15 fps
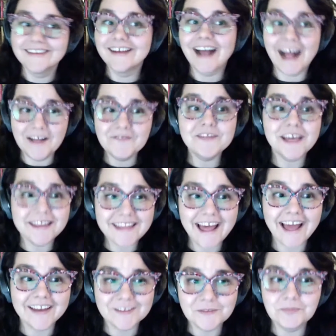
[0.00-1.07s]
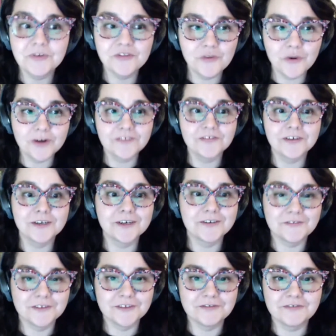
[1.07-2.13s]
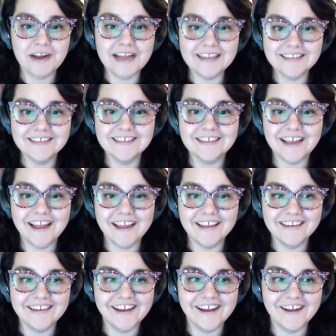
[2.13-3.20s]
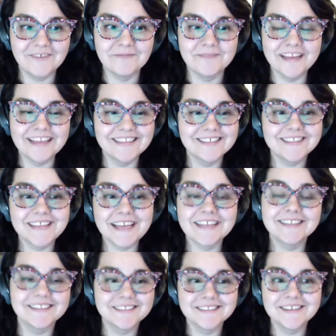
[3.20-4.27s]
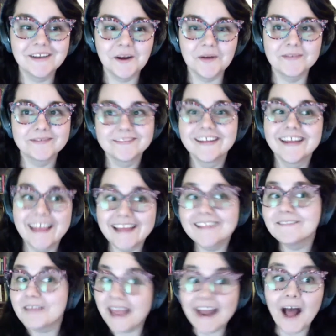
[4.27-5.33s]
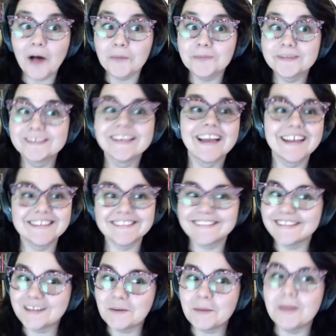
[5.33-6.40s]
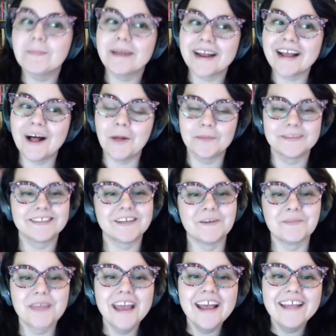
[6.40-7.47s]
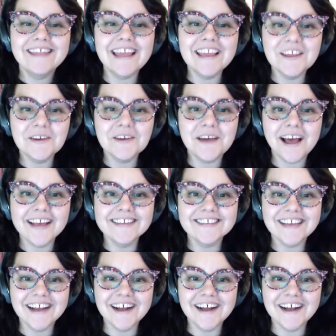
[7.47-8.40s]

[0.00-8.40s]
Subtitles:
I've done that before for friends, and it's it helps. It's a little bit, but it helps. So thank you guys.